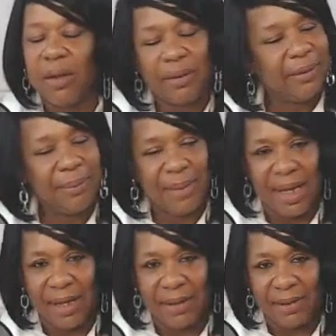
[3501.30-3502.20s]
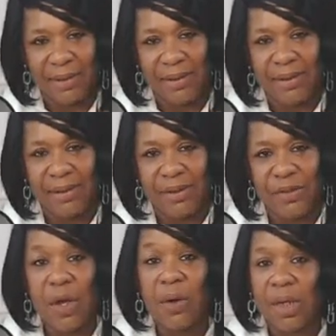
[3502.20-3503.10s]
man,
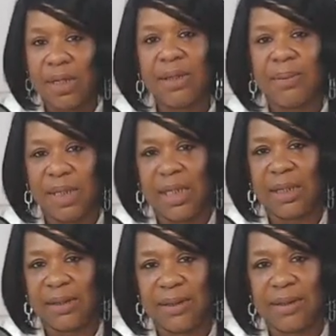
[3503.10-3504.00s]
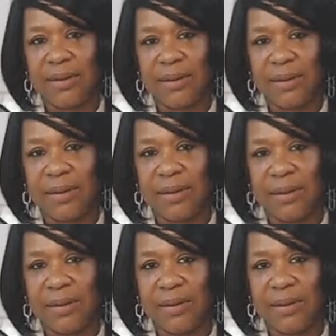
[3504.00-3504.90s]
showed us some things.
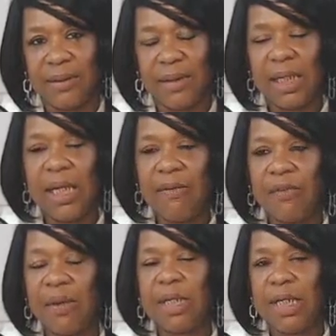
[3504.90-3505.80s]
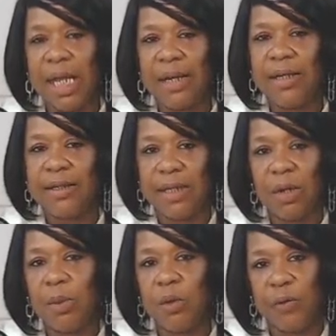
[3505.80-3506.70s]
And even from the dead, he's still
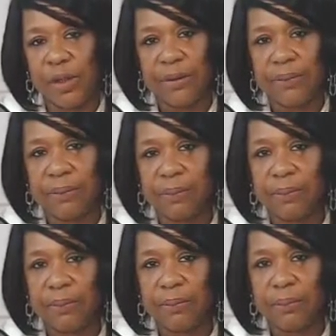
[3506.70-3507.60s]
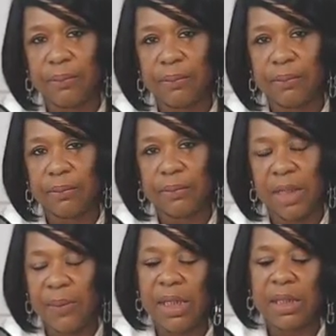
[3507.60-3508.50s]
moving.
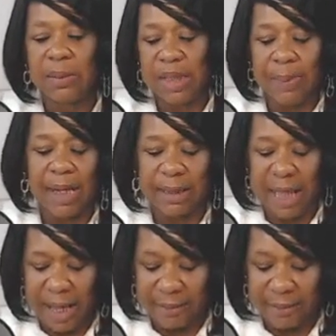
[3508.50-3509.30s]
And we need to respect that.